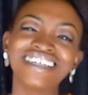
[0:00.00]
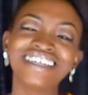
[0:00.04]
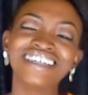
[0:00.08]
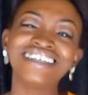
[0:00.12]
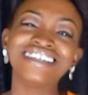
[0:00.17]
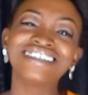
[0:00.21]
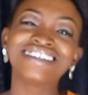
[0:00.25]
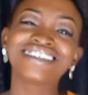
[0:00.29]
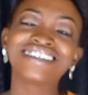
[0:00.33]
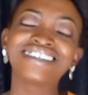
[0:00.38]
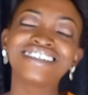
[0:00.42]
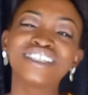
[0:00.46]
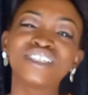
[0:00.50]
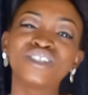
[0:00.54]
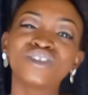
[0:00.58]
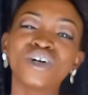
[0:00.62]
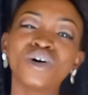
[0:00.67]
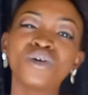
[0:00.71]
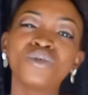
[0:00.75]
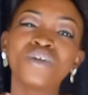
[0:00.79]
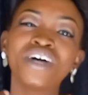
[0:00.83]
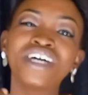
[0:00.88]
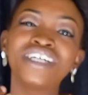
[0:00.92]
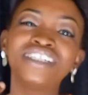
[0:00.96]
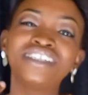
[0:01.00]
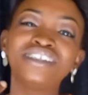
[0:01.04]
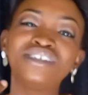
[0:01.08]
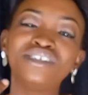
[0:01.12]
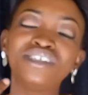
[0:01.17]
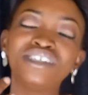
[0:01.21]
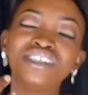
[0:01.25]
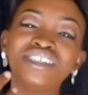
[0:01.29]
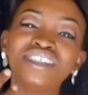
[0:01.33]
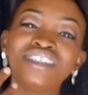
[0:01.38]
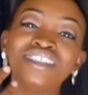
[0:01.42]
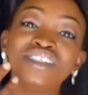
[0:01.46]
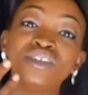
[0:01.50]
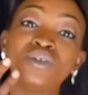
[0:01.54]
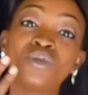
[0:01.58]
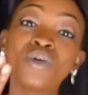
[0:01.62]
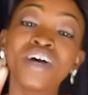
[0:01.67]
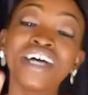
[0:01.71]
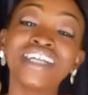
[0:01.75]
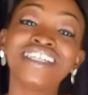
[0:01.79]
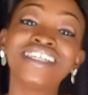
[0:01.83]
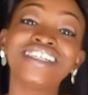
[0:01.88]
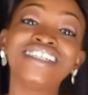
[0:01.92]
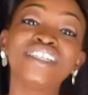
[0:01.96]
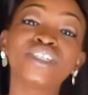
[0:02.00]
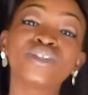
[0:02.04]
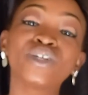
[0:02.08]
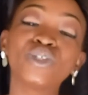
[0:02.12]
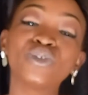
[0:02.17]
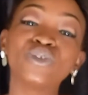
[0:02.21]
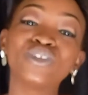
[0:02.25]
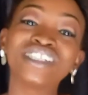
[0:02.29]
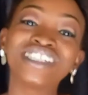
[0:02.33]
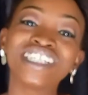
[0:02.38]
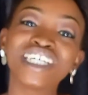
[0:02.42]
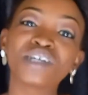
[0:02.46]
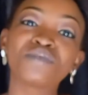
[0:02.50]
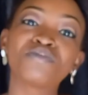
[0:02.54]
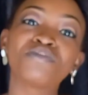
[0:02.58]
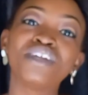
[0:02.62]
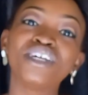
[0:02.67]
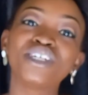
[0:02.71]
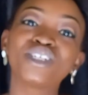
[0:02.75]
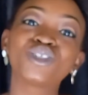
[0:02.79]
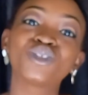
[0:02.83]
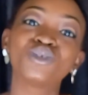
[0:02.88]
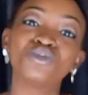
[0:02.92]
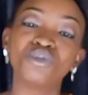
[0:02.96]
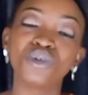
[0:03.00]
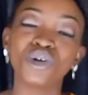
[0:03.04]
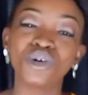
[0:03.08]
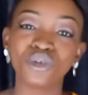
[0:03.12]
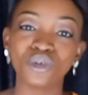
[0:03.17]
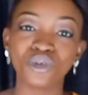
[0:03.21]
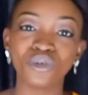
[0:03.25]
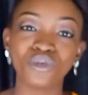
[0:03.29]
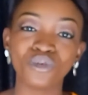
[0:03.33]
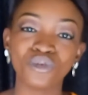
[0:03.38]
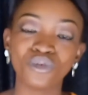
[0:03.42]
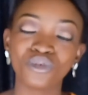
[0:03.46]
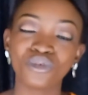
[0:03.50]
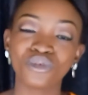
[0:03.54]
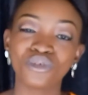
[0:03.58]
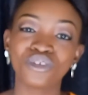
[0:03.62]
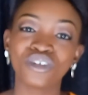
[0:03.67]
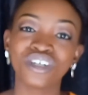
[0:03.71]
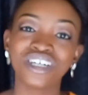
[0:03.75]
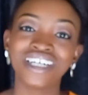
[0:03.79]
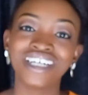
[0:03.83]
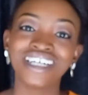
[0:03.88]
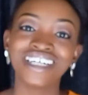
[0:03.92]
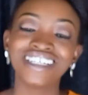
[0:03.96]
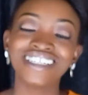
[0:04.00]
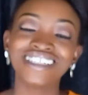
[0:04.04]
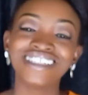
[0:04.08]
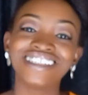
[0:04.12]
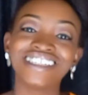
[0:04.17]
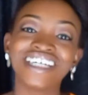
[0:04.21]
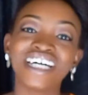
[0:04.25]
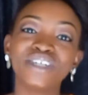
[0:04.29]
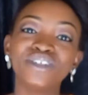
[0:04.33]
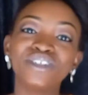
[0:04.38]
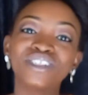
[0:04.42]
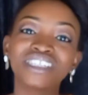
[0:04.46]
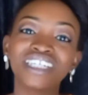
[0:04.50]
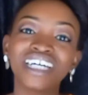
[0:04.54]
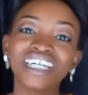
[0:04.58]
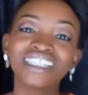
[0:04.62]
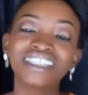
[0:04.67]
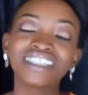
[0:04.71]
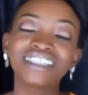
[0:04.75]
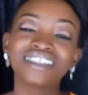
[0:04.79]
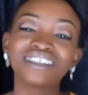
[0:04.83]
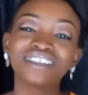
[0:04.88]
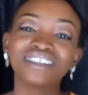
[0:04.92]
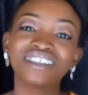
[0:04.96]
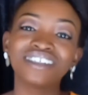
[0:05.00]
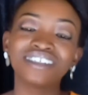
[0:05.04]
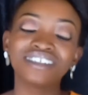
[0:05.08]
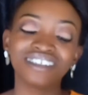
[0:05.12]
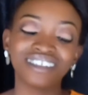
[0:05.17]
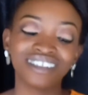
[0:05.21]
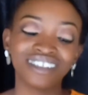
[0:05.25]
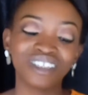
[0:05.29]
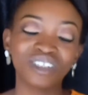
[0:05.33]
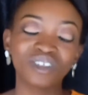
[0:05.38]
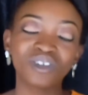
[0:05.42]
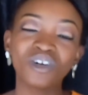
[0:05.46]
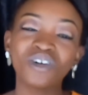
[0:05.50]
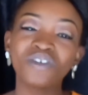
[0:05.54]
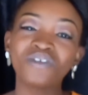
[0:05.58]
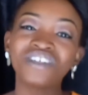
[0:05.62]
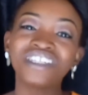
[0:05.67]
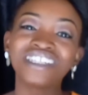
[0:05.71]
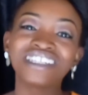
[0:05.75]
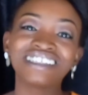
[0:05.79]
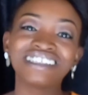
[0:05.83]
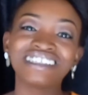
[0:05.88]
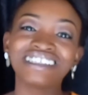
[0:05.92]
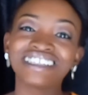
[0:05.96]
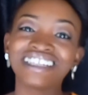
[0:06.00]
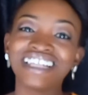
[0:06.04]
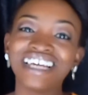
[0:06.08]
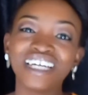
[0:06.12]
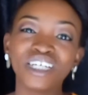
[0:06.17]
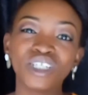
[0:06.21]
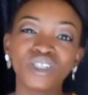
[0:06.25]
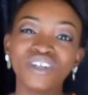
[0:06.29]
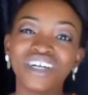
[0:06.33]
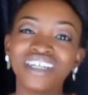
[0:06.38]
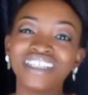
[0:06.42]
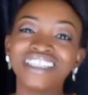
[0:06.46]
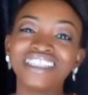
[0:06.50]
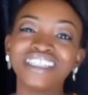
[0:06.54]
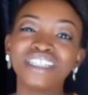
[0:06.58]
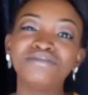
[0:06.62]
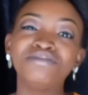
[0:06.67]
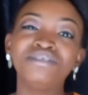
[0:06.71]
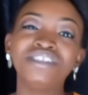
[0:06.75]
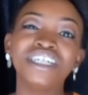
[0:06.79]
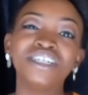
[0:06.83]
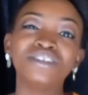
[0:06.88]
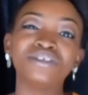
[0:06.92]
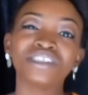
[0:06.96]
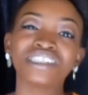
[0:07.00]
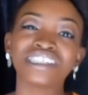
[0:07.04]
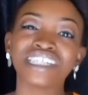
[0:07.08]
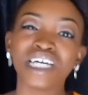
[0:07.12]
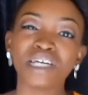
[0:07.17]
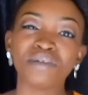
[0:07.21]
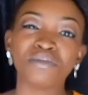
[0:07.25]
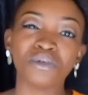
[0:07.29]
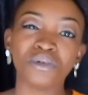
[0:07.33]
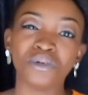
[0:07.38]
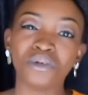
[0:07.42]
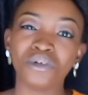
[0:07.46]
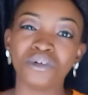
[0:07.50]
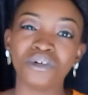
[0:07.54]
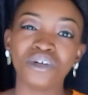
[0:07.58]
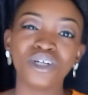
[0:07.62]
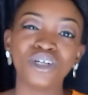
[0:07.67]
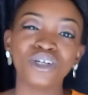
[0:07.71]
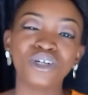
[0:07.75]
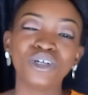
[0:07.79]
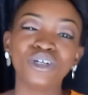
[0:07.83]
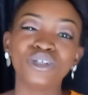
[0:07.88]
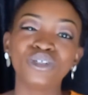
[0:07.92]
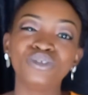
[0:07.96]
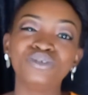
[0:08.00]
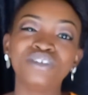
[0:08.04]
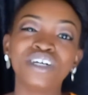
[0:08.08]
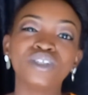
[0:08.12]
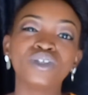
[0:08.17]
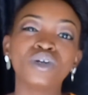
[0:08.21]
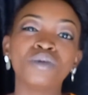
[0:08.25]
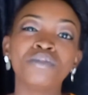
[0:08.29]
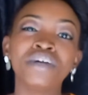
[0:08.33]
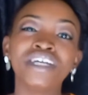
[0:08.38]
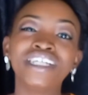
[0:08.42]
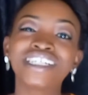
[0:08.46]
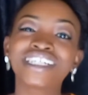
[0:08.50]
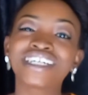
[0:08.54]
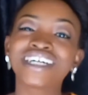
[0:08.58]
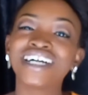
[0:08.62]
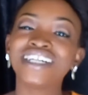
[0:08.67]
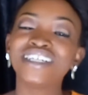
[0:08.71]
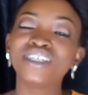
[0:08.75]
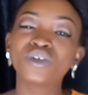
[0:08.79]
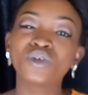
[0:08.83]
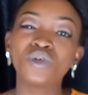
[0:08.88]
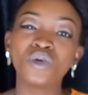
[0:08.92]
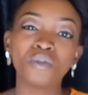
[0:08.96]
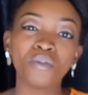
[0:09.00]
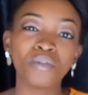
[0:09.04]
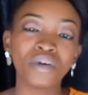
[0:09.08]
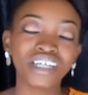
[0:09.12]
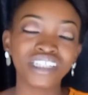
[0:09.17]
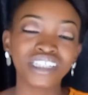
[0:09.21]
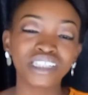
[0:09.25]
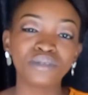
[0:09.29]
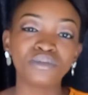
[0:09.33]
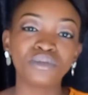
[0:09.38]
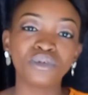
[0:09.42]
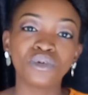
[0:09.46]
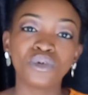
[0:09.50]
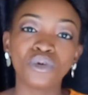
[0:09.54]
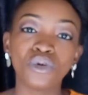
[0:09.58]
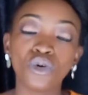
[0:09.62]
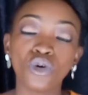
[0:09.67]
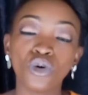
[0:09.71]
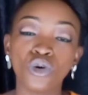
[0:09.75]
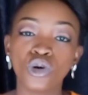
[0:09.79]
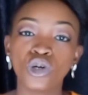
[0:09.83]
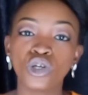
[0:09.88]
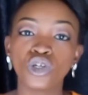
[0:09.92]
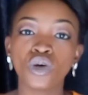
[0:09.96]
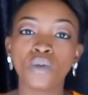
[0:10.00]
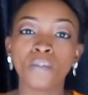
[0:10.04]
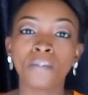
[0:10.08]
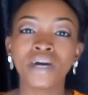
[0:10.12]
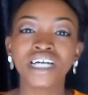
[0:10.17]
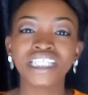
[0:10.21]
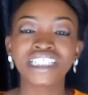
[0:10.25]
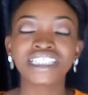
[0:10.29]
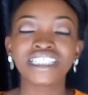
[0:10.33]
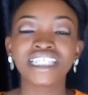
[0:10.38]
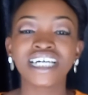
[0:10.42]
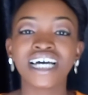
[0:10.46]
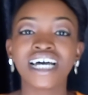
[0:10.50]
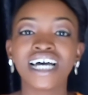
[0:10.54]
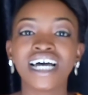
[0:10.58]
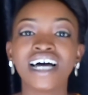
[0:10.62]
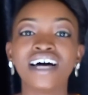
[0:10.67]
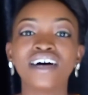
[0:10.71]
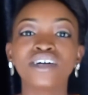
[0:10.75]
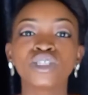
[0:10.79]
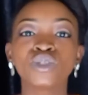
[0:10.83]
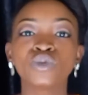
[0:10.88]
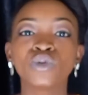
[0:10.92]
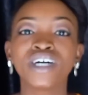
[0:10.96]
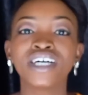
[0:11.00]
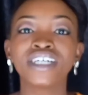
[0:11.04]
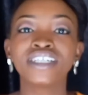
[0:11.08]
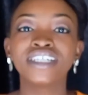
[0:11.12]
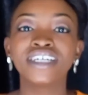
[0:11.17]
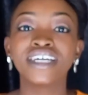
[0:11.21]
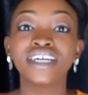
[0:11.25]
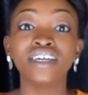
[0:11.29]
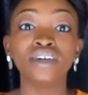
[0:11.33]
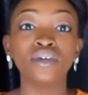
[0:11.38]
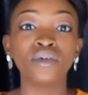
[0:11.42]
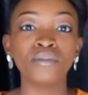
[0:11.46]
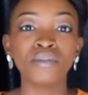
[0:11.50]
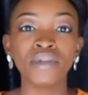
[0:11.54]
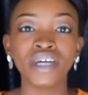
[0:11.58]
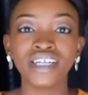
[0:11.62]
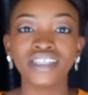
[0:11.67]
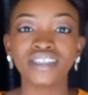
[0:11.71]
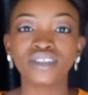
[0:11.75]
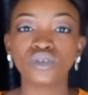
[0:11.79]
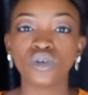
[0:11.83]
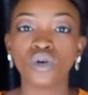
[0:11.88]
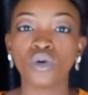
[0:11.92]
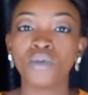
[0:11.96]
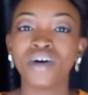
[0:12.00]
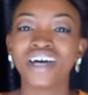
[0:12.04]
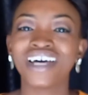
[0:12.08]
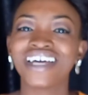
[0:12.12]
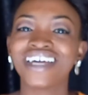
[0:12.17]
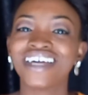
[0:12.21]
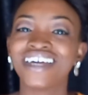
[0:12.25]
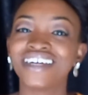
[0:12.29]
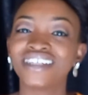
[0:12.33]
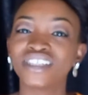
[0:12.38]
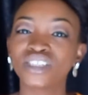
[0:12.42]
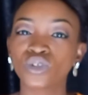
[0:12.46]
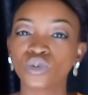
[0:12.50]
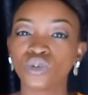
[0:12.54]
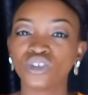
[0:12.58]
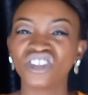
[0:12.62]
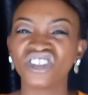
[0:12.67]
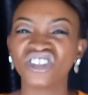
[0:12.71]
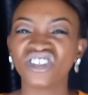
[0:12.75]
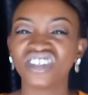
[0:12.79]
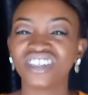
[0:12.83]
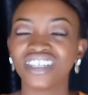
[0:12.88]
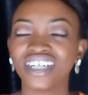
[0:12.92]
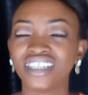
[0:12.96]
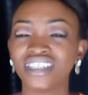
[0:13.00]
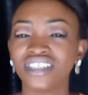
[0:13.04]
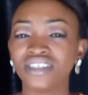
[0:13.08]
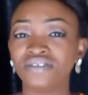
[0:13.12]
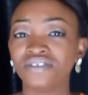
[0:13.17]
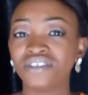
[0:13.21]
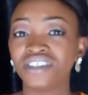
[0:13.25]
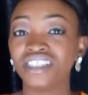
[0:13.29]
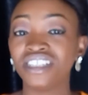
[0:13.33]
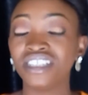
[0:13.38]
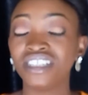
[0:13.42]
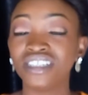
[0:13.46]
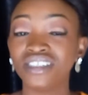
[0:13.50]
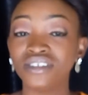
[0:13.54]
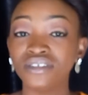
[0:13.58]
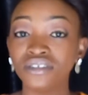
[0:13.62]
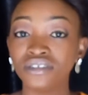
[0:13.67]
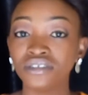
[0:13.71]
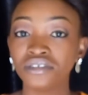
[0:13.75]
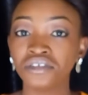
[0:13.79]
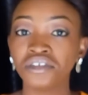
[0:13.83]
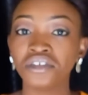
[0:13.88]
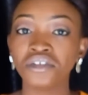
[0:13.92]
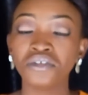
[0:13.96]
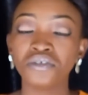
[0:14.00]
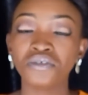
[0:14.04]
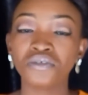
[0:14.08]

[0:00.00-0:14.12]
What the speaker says: It is not when the wedding is going to take place tomorrow that you start discovering things like you are the same genotype, or you are not medically compatible, or your partner has one ailment or one health condition that they've hidden